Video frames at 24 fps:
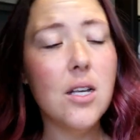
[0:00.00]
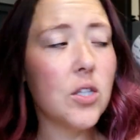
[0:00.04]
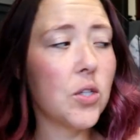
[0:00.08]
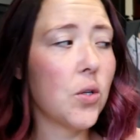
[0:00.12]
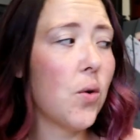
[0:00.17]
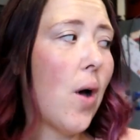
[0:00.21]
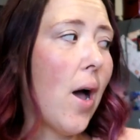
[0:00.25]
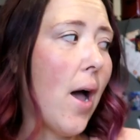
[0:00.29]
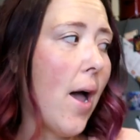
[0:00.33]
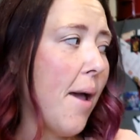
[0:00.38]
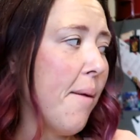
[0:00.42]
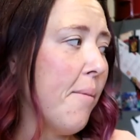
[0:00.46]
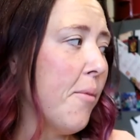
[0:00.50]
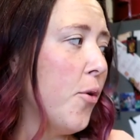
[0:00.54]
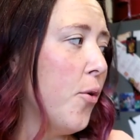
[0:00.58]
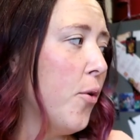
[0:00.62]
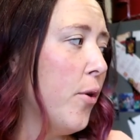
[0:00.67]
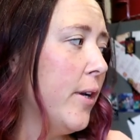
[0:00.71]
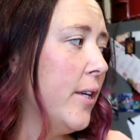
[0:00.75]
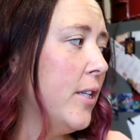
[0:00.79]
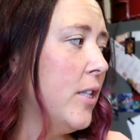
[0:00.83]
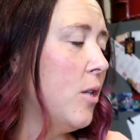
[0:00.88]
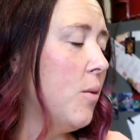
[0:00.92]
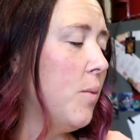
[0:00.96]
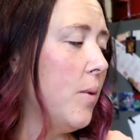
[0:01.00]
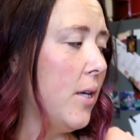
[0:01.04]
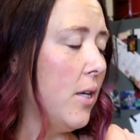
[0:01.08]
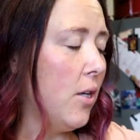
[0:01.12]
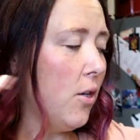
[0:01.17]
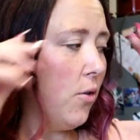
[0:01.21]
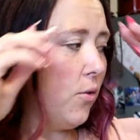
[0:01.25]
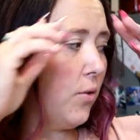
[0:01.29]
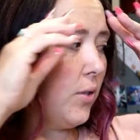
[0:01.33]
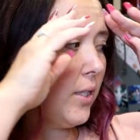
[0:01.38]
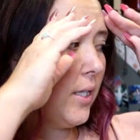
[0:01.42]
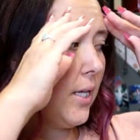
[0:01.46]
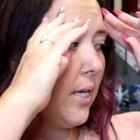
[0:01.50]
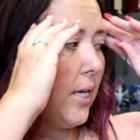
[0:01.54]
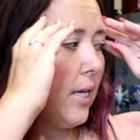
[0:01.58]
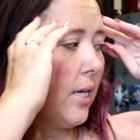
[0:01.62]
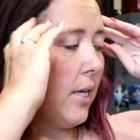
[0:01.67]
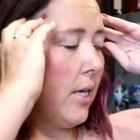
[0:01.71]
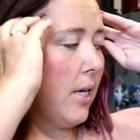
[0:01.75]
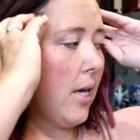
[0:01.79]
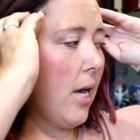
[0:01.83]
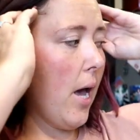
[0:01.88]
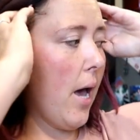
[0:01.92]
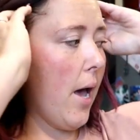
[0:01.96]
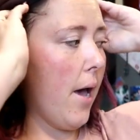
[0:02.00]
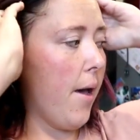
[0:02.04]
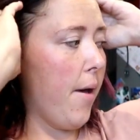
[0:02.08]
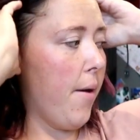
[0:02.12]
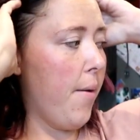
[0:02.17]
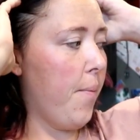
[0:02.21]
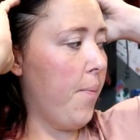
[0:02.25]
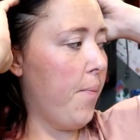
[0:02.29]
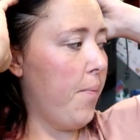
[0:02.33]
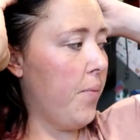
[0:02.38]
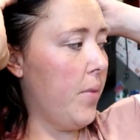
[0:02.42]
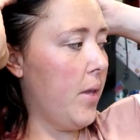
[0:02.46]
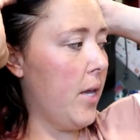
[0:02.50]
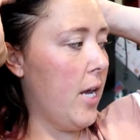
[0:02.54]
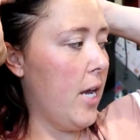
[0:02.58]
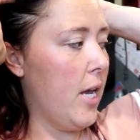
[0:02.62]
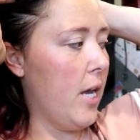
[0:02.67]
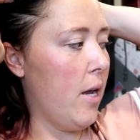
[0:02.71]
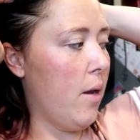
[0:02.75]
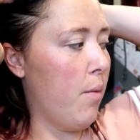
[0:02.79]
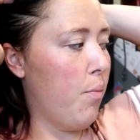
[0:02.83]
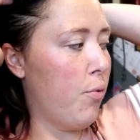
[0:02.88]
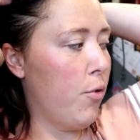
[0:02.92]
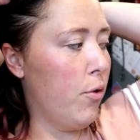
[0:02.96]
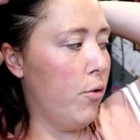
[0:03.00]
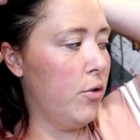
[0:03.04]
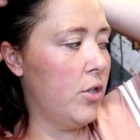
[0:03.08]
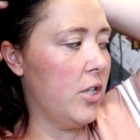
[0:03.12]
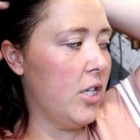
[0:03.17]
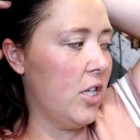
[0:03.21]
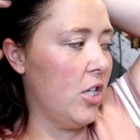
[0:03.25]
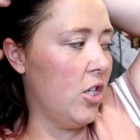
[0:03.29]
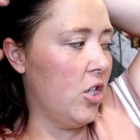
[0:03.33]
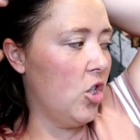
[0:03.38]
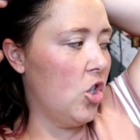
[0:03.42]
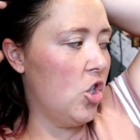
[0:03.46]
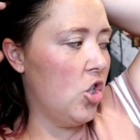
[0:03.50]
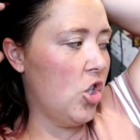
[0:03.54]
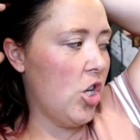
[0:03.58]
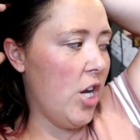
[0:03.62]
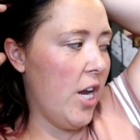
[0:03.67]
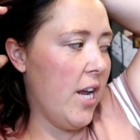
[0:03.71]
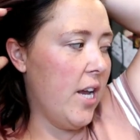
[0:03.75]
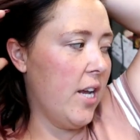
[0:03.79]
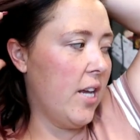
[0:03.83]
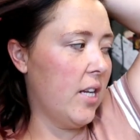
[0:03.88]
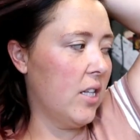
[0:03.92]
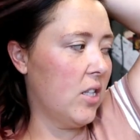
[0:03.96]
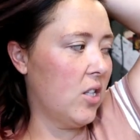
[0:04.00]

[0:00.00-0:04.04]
So I'm going to be using um, a protein shake.